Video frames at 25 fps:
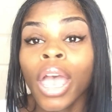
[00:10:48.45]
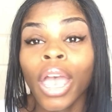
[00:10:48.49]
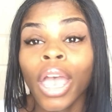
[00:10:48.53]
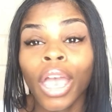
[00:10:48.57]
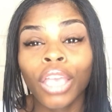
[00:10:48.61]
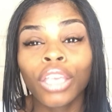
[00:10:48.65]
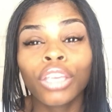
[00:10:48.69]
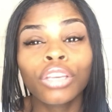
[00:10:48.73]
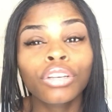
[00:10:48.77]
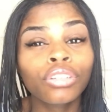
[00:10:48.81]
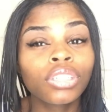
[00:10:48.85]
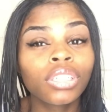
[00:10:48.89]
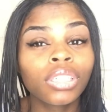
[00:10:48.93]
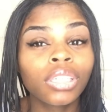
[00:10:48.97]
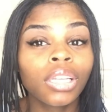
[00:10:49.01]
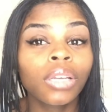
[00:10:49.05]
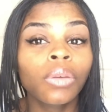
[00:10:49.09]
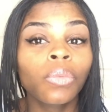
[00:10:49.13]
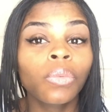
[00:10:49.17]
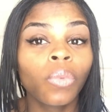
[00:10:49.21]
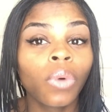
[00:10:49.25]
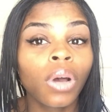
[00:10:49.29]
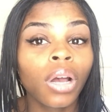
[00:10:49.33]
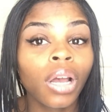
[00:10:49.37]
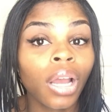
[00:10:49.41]
And usually
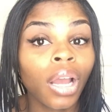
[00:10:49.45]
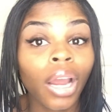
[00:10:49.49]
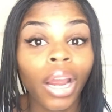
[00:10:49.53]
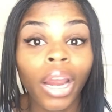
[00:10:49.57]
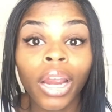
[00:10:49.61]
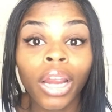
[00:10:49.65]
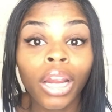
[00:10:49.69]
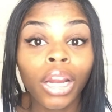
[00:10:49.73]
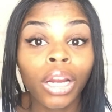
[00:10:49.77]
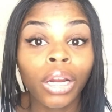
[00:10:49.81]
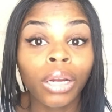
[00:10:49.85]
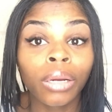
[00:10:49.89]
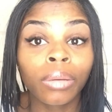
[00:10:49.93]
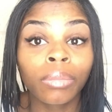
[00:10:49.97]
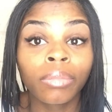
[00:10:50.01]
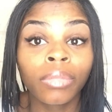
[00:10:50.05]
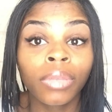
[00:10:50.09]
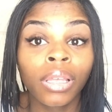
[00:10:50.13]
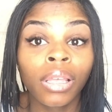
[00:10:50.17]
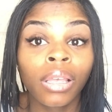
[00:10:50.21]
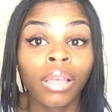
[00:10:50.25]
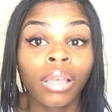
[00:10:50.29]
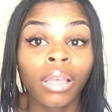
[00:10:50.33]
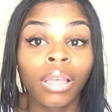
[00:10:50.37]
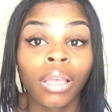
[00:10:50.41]
one herb
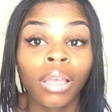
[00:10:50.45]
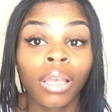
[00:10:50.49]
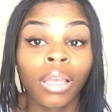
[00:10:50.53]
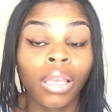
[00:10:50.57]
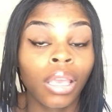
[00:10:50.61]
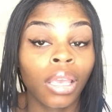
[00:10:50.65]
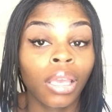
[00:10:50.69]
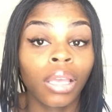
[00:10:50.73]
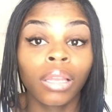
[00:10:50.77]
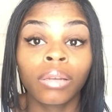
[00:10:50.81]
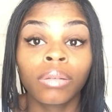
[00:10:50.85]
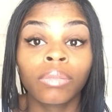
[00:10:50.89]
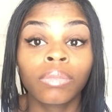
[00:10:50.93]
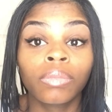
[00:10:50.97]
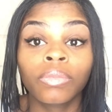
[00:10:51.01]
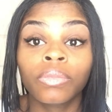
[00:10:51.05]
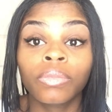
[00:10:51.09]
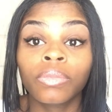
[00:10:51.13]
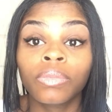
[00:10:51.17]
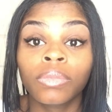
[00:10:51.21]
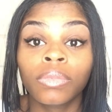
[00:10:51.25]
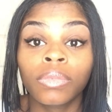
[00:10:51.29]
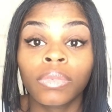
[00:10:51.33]
can